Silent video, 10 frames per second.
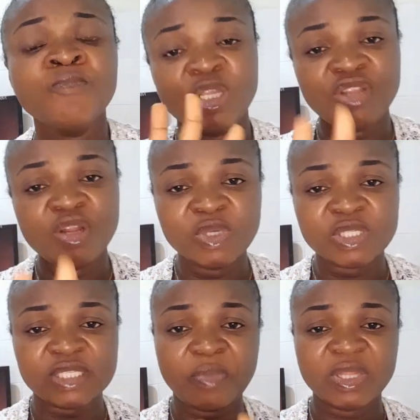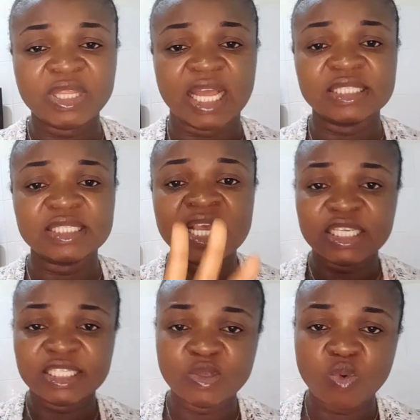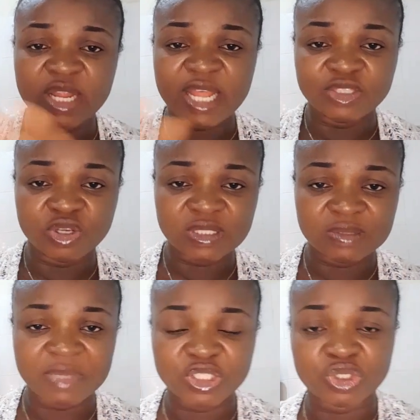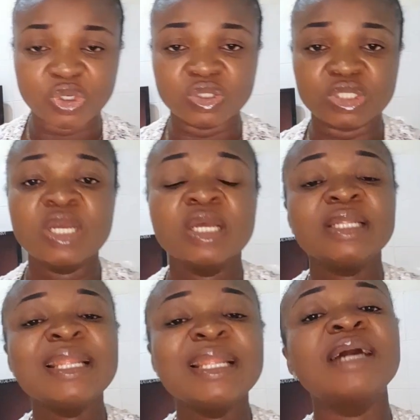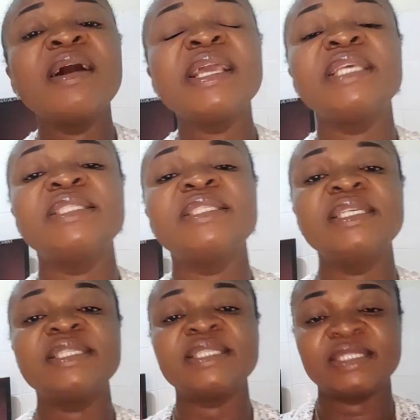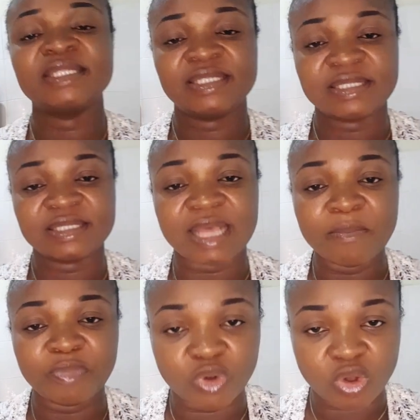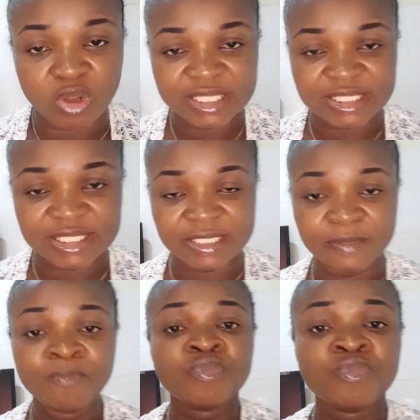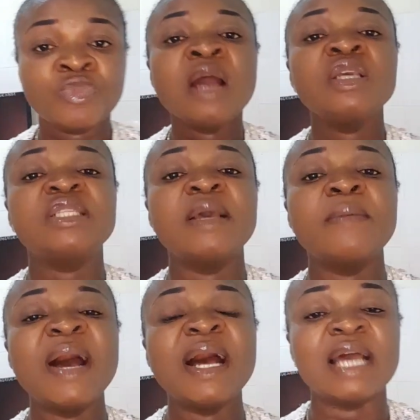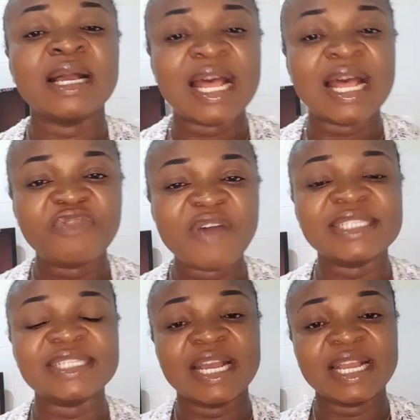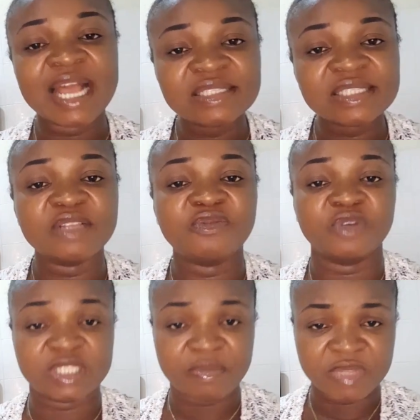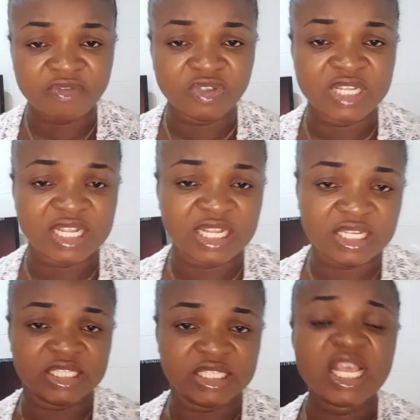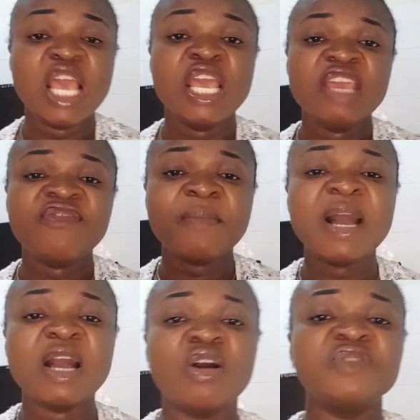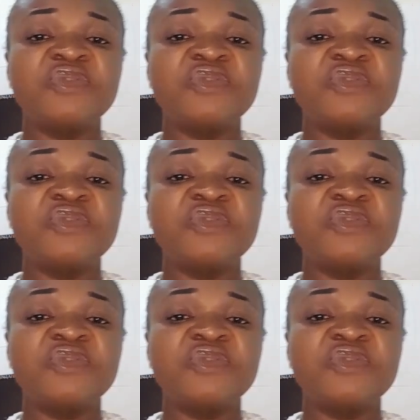the three most important is the one I just mentioned. Now, how is this sample collected? How is a man advised and counseled for seminal fluid analysis? If a man comes for